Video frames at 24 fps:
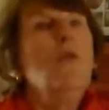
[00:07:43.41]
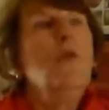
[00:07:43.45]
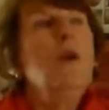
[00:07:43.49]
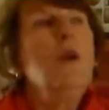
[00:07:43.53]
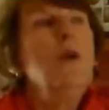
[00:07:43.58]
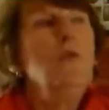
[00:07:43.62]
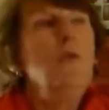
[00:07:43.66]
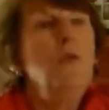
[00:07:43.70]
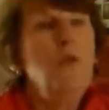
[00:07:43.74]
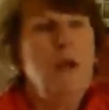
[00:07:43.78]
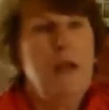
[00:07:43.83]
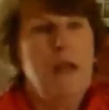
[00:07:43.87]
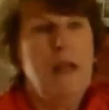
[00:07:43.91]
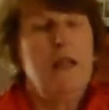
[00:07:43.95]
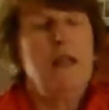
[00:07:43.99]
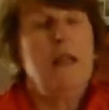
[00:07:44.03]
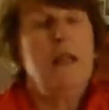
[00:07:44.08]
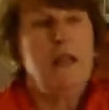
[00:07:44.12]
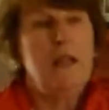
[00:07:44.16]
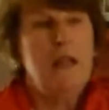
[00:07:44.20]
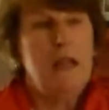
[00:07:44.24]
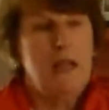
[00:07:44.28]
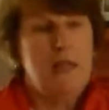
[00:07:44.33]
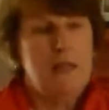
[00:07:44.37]
we
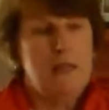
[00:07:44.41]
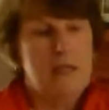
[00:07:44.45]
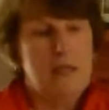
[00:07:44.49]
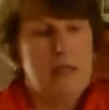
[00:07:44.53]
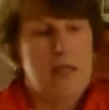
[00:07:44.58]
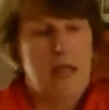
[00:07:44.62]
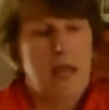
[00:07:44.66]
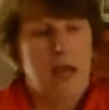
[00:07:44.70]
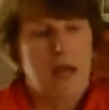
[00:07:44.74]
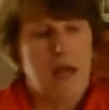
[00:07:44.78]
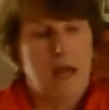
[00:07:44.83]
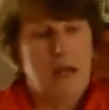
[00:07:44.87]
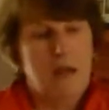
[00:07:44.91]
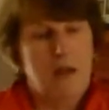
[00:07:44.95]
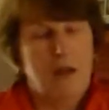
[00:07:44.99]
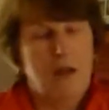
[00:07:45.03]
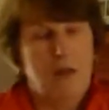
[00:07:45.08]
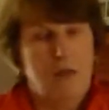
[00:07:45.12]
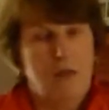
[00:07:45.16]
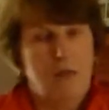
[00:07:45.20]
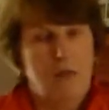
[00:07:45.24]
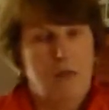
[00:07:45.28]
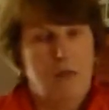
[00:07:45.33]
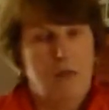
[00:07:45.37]
really need to
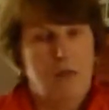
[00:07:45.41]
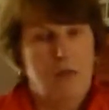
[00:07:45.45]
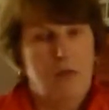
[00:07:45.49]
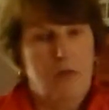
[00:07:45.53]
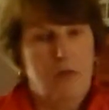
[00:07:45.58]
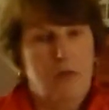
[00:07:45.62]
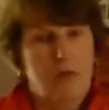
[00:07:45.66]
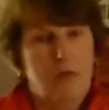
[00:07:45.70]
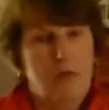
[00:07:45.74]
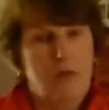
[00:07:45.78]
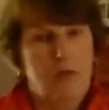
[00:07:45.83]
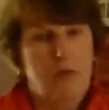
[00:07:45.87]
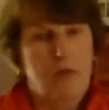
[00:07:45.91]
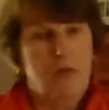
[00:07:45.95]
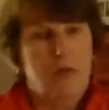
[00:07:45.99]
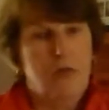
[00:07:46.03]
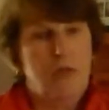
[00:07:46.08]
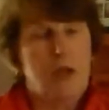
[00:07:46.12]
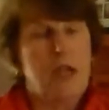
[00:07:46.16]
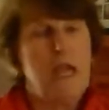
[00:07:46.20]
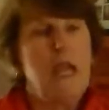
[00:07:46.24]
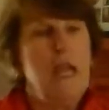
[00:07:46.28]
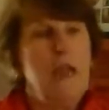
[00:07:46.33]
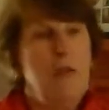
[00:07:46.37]
get
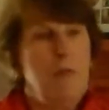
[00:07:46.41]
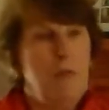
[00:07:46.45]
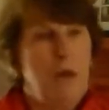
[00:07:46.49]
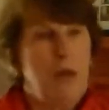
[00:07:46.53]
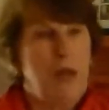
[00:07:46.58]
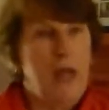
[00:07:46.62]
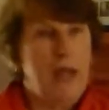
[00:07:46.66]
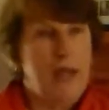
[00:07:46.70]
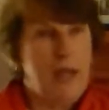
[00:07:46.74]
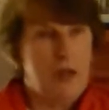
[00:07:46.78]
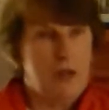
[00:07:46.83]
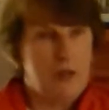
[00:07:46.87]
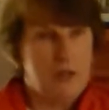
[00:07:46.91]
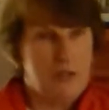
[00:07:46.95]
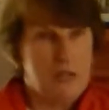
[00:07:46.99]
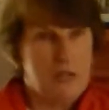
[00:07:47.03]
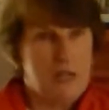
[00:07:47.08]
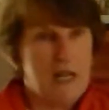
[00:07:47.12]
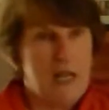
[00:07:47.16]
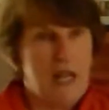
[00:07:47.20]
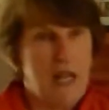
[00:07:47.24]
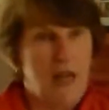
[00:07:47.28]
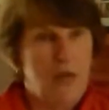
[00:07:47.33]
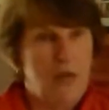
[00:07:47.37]
the key
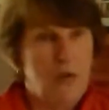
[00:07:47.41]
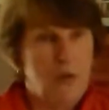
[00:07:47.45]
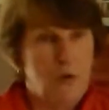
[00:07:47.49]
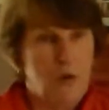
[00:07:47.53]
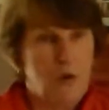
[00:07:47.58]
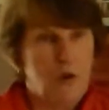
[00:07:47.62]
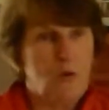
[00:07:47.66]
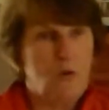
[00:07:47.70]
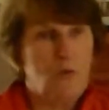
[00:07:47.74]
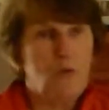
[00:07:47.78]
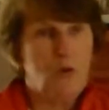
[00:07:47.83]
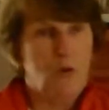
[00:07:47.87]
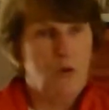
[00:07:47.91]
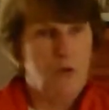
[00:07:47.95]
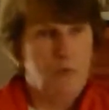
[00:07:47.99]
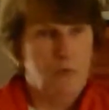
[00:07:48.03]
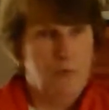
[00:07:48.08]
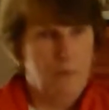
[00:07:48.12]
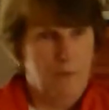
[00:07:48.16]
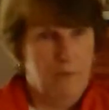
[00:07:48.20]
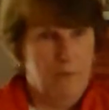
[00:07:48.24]
players together in a room,